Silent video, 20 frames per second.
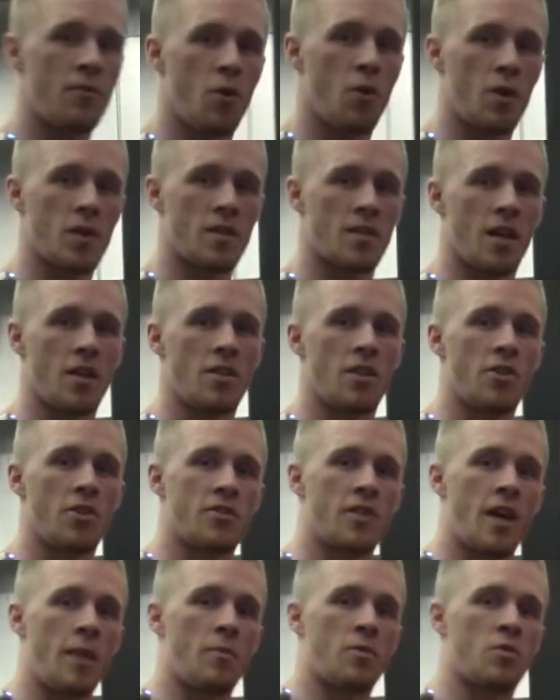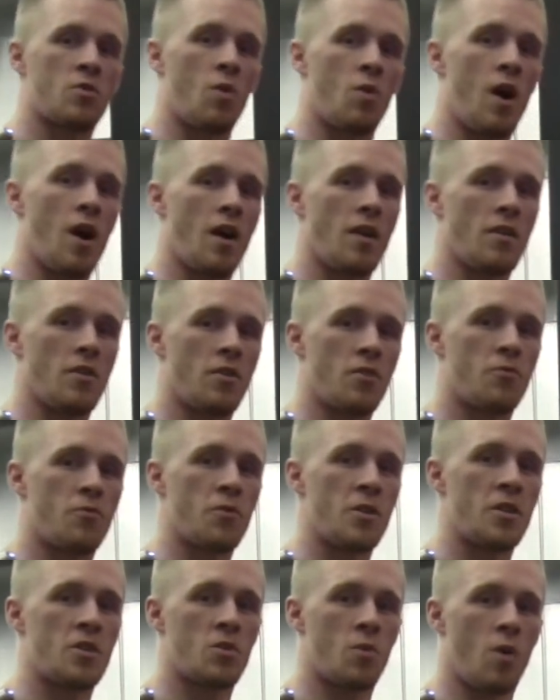to focus on another type of squat, the
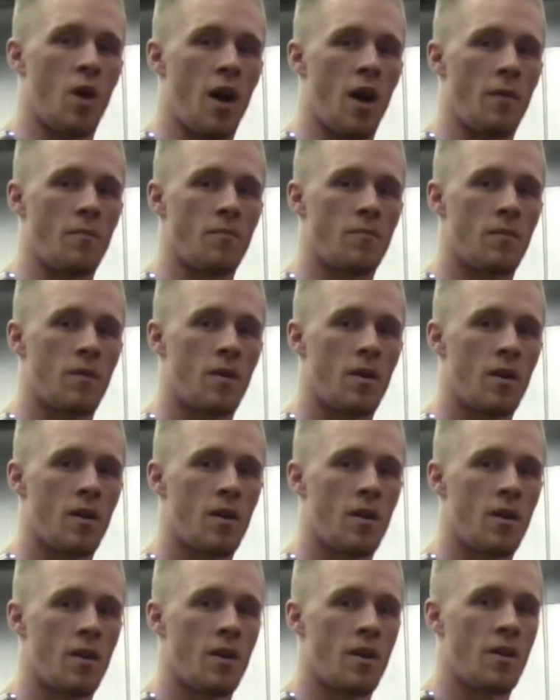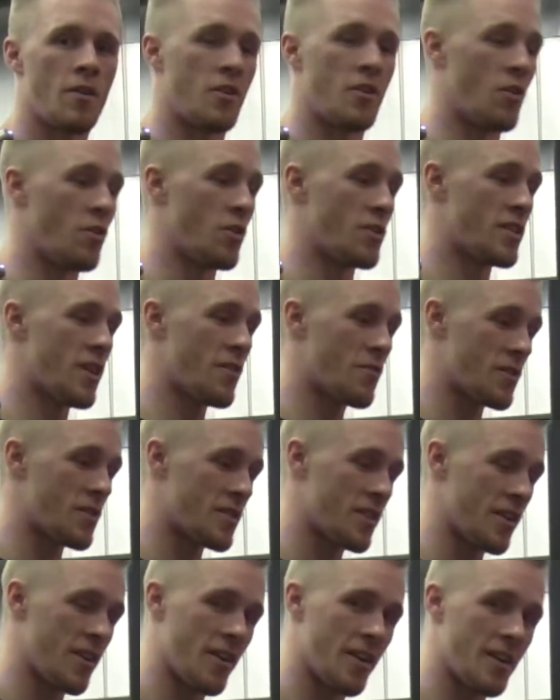free squat. The only
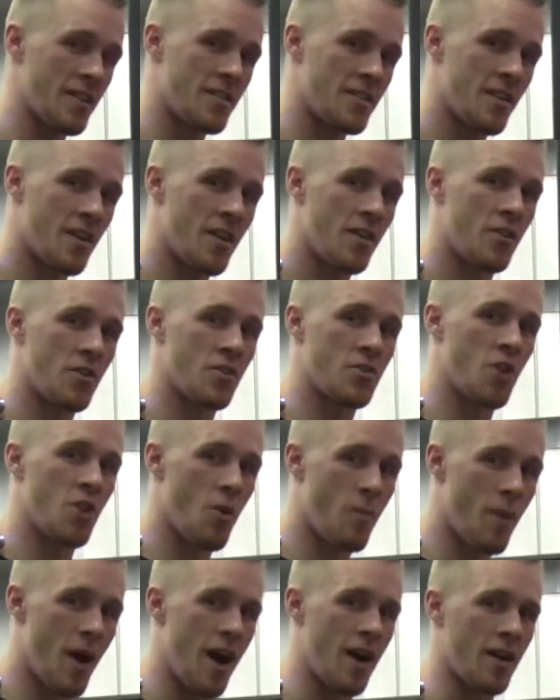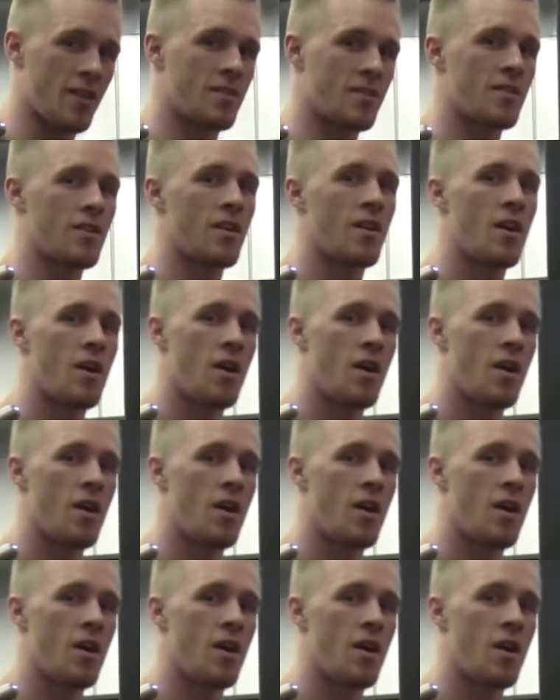difference here is there's no box.